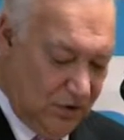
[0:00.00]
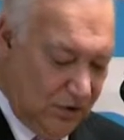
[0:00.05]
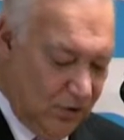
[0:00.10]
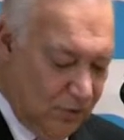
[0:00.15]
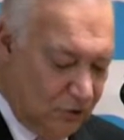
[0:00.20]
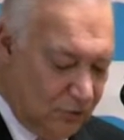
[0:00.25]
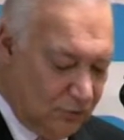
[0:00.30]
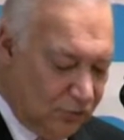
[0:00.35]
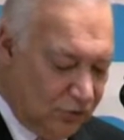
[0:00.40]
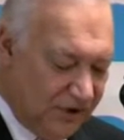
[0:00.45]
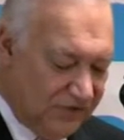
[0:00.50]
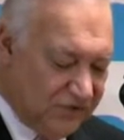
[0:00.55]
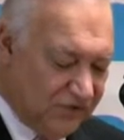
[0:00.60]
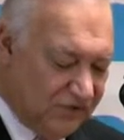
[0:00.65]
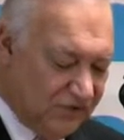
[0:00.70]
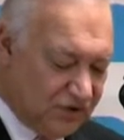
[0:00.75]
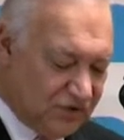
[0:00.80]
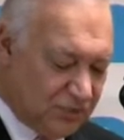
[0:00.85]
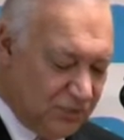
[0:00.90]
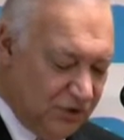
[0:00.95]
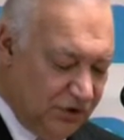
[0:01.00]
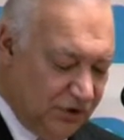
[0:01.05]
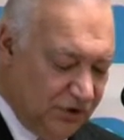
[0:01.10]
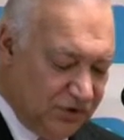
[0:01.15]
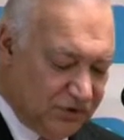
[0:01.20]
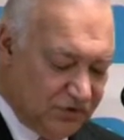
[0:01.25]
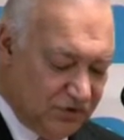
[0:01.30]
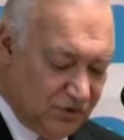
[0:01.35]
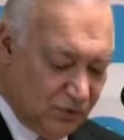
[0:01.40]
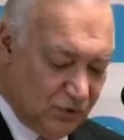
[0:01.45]
Her breadth of
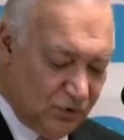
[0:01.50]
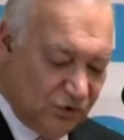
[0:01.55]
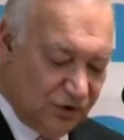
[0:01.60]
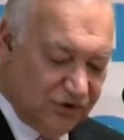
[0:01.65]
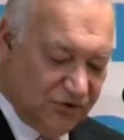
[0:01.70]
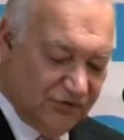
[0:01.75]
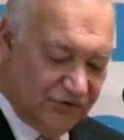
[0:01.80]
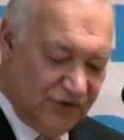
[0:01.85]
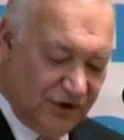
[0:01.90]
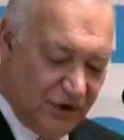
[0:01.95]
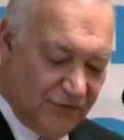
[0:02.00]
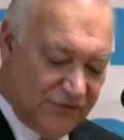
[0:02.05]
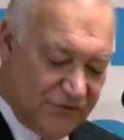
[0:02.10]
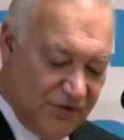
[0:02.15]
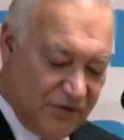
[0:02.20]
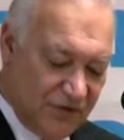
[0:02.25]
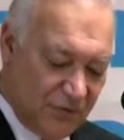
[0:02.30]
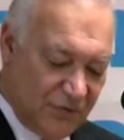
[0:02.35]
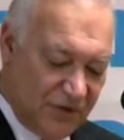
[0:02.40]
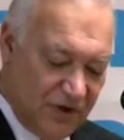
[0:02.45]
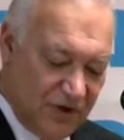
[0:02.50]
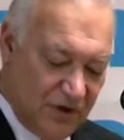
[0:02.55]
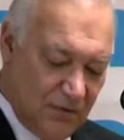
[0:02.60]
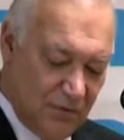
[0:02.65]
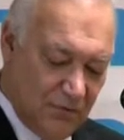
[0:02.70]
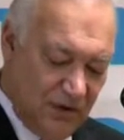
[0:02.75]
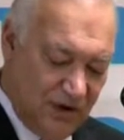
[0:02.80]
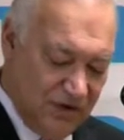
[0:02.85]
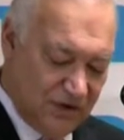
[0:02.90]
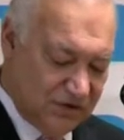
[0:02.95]
experience in the world of healthcare
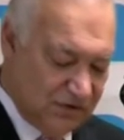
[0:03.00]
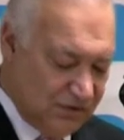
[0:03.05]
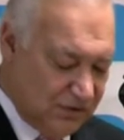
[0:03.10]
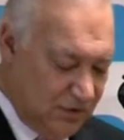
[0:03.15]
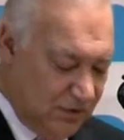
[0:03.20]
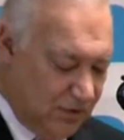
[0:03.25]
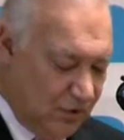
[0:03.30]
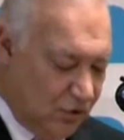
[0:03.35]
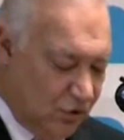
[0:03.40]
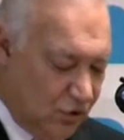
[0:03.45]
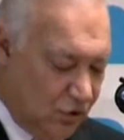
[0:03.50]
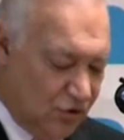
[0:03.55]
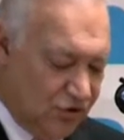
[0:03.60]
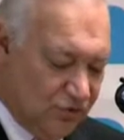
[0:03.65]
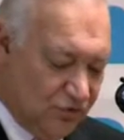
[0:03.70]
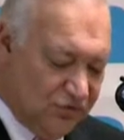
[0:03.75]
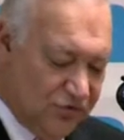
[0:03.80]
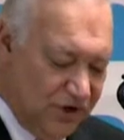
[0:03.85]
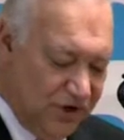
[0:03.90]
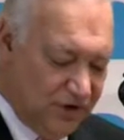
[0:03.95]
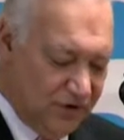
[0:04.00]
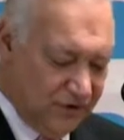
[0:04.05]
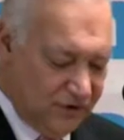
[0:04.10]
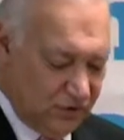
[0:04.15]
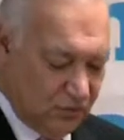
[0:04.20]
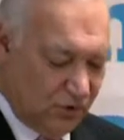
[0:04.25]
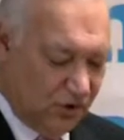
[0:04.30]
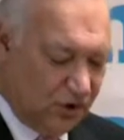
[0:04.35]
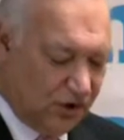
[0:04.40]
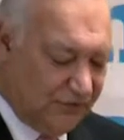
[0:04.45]
makes her uniquely
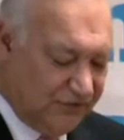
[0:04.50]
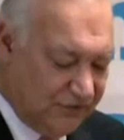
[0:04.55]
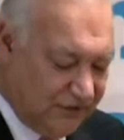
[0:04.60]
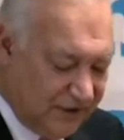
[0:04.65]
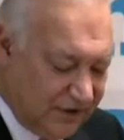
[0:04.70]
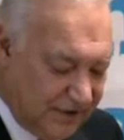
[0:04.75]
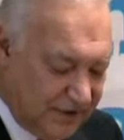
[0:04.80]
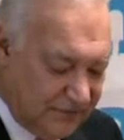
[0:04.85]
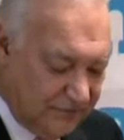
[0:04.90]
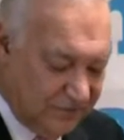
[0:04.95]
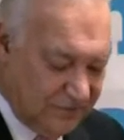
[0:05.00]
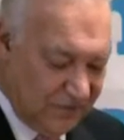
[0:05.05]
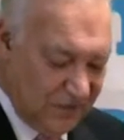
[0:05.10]
qualified.